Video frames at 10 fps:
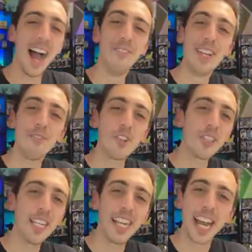I've never
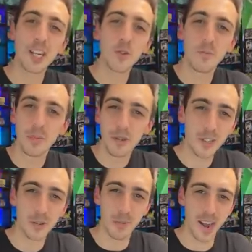seen an actual
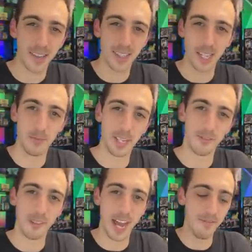booster box at
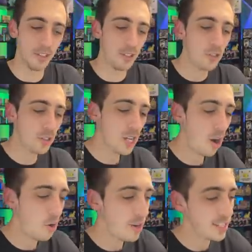Big Five. It's usually
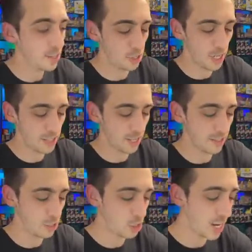always just
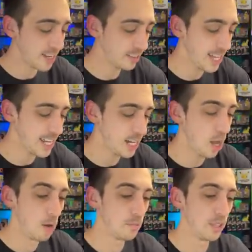the check lane
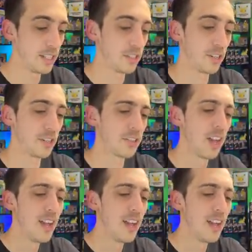blisters.